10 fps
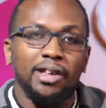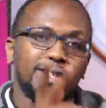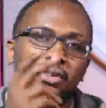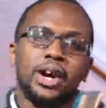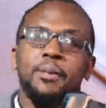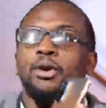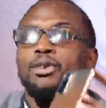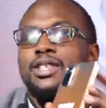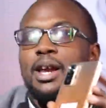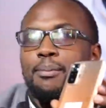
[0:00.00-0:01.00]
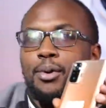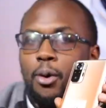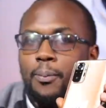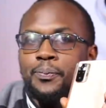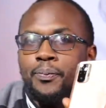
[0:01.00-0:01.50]
that's the Redmi Note 10
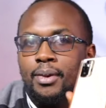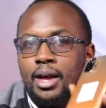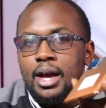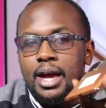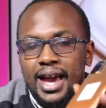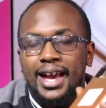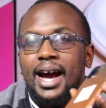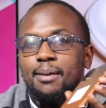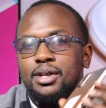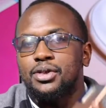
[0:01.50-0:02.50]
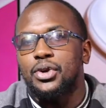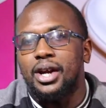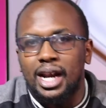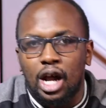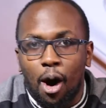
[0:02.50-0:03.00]
Pro. It comes in three
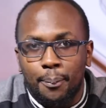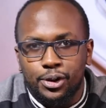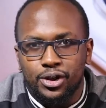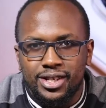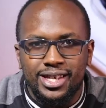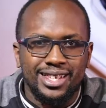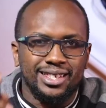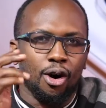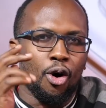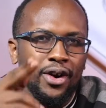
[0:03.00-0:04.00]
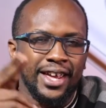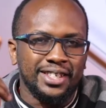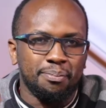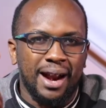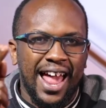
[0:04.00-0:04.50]
color options. That's the
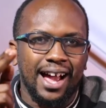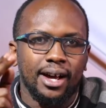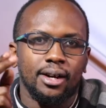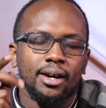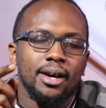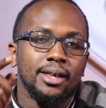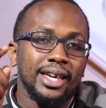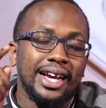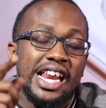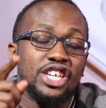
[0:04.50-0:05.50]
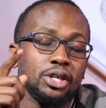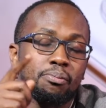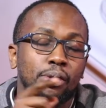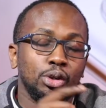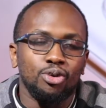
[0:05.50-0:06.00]
Onyx Black, the Glacier
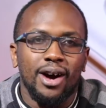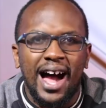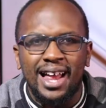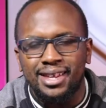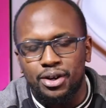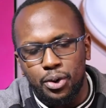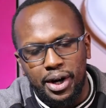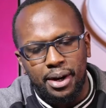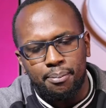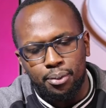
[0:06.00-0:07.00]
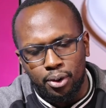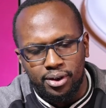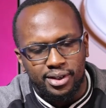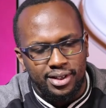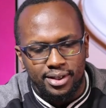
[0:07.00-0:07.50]
Blue, and the Gradient
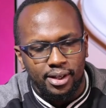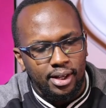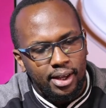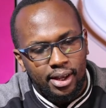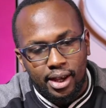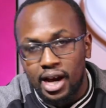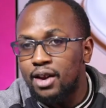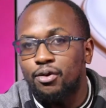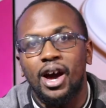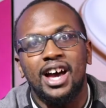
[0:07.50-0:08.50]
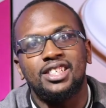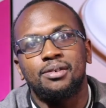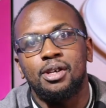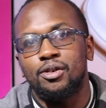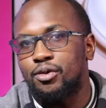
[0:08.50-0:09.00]
Bronze. And if you ask
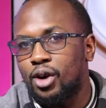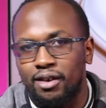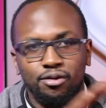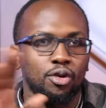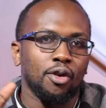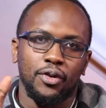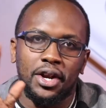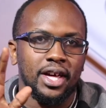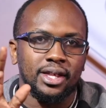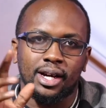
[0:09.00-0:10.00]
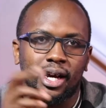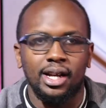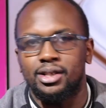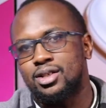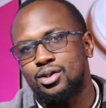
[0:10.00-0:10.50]
me if you have to go for any other
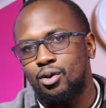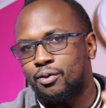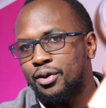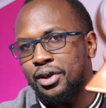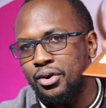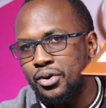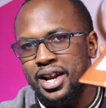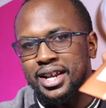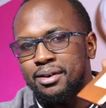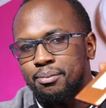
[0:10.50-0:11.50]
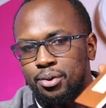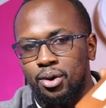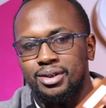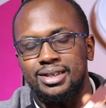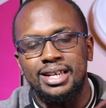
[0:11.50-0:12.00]
color, just go for the Gradient
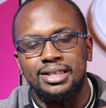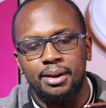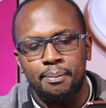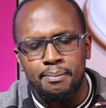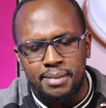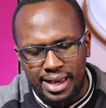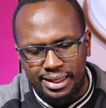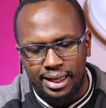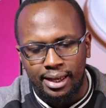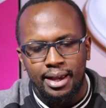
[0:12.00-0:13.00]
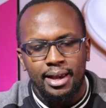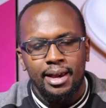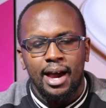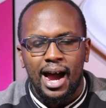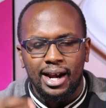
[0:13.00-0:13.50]
Bronze. It's amazing.
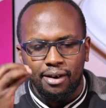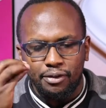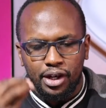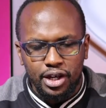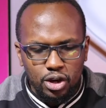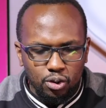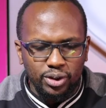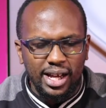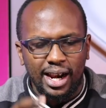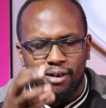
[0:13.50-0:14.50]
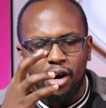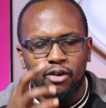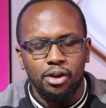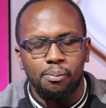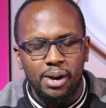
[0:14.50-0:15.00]
I love the hues. I love
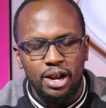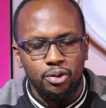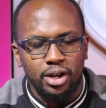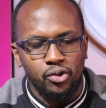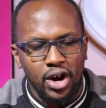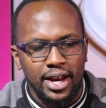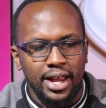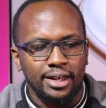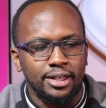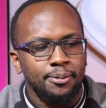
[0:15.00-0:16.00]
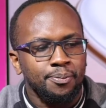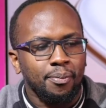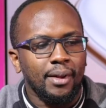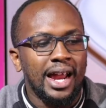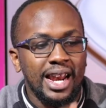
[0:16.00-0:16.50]
how they played with the gradient.
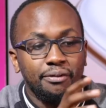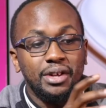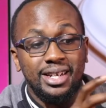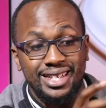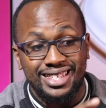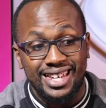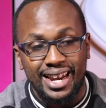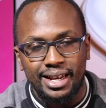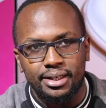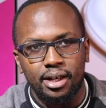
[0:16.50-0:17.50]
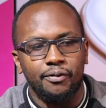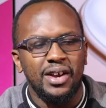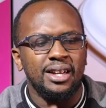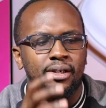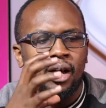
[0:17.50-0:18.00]
I love the design itself.
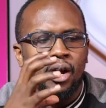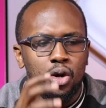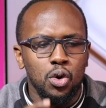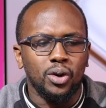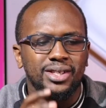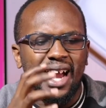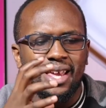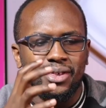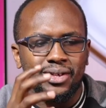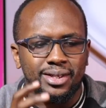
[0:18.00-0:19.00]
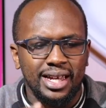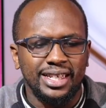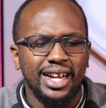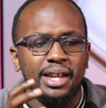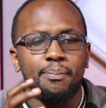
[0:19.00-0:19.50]
It looks
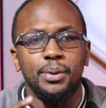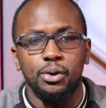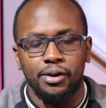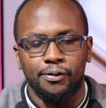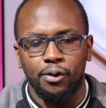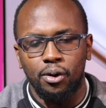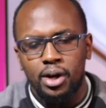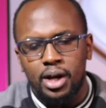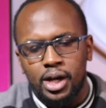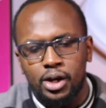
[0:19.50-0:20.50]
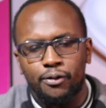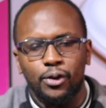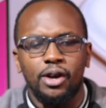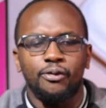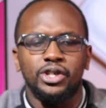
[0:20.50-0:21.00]
aesthetically beautiful. You know,
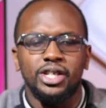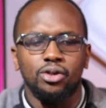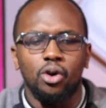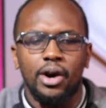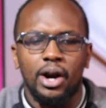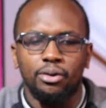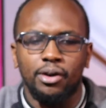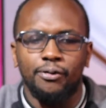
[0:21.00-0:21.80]
if you just go around the